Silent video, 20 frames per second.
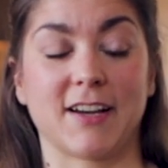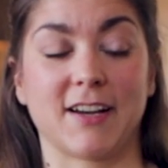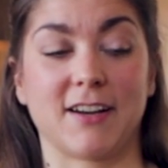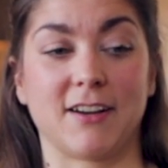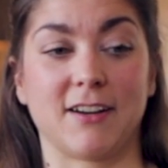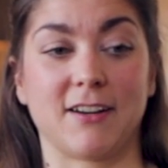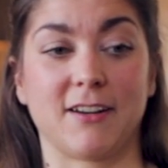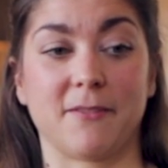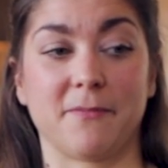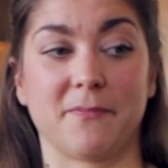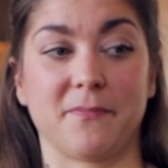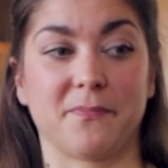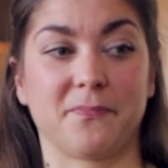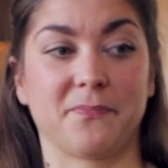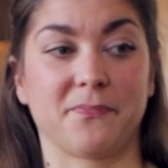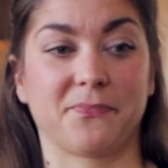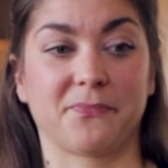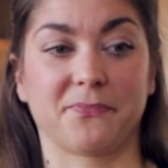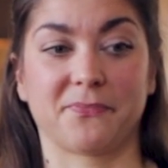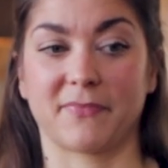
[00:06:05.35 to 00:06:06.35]

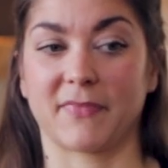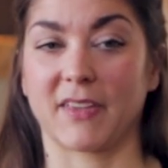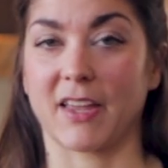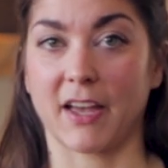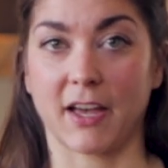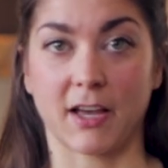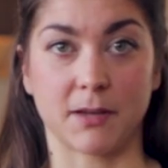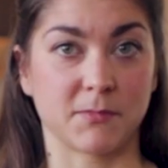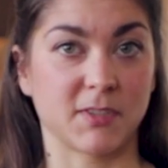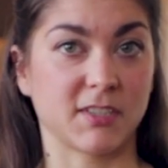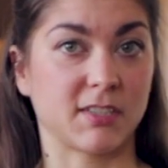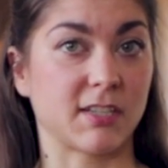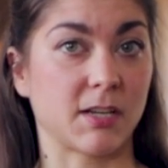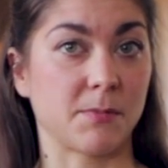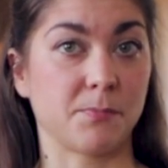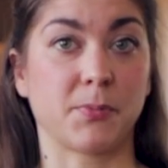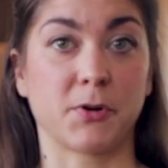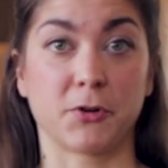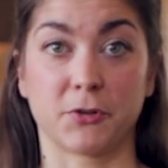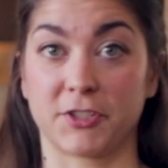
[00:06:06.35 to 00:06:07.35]
I'm the
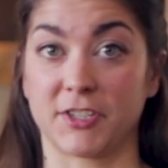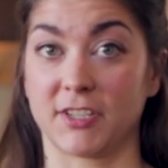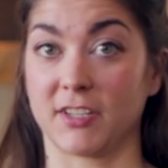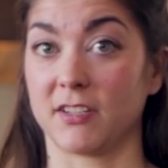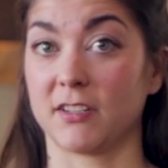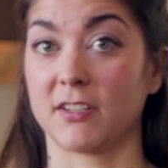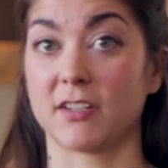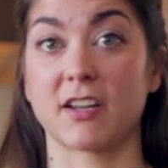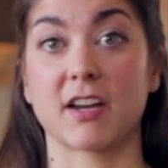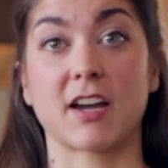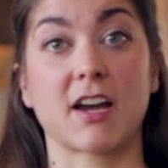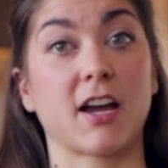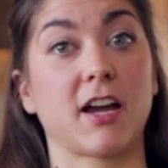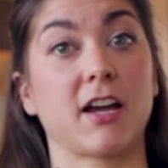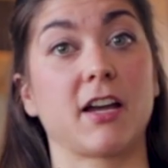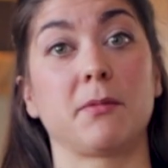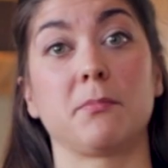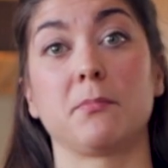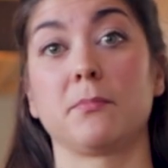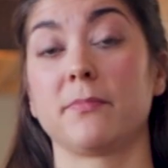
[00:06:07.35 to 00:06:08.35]
same person.
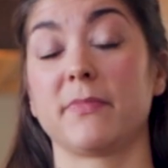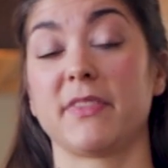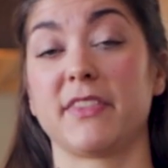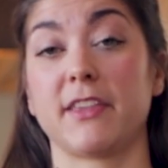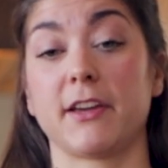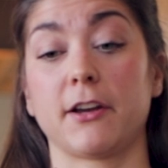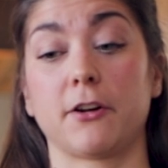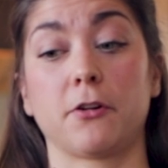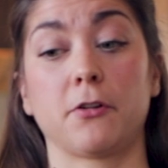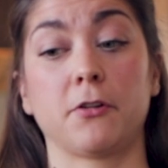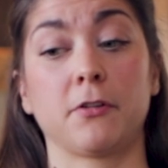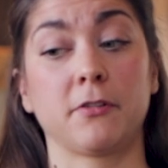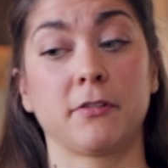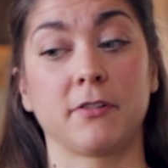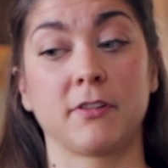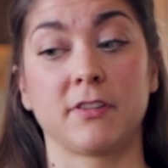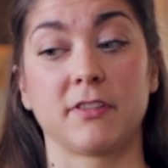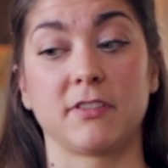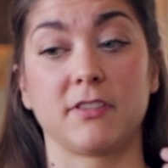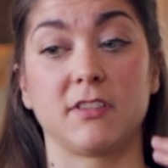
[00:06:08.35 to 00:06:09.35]
I'm
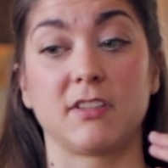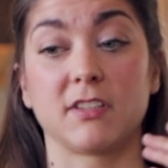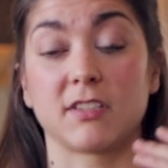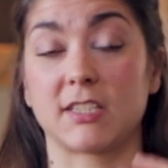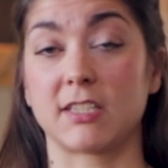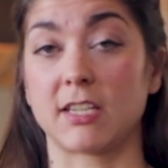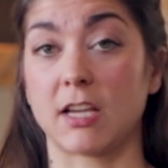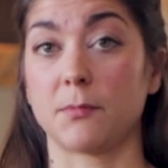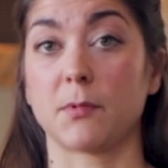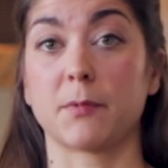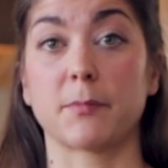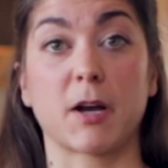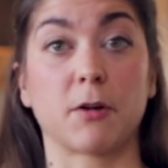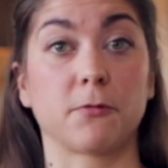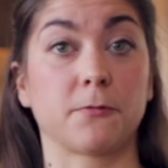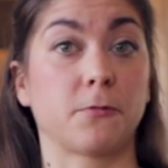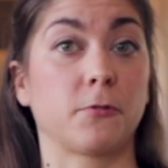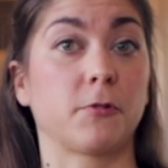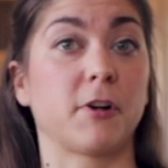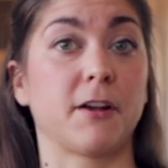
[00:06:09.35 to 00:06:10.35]
there the same
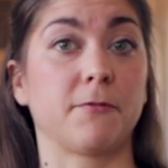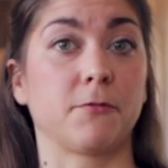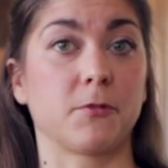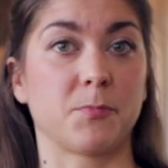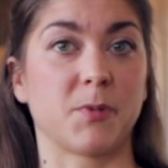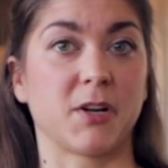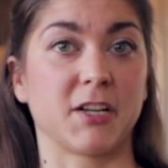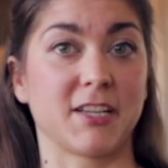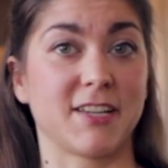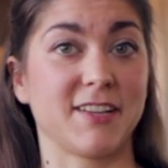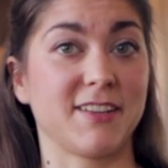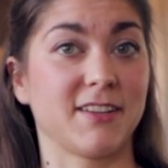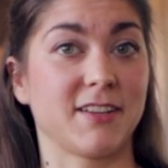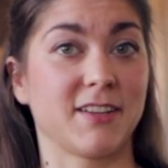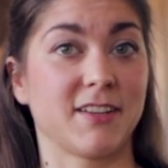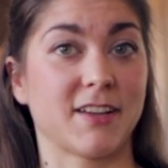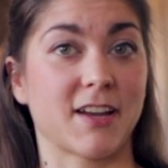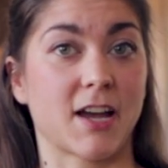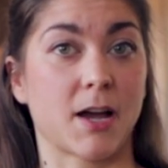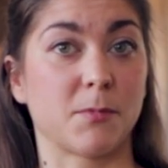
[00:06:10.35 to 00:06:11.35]
amount for
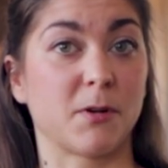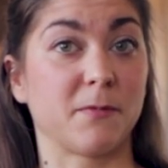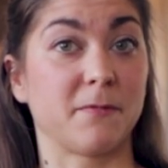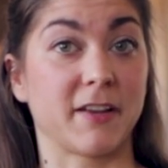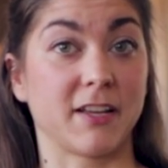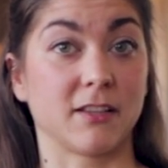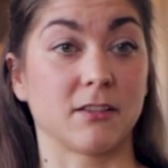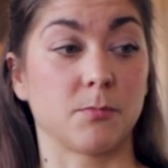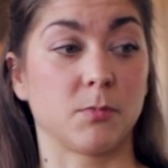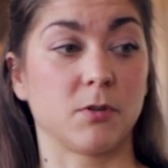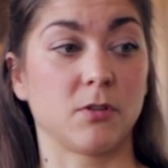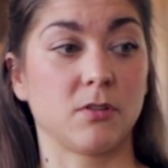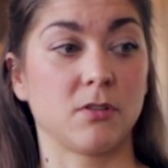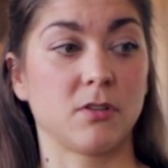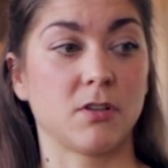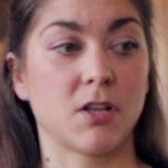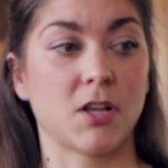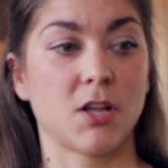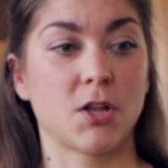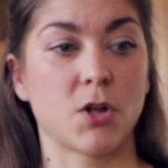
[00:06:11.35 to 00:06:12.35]
everybody. I'm
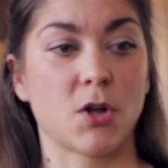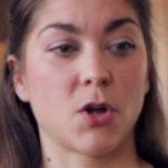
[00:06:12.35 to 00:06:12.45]
available.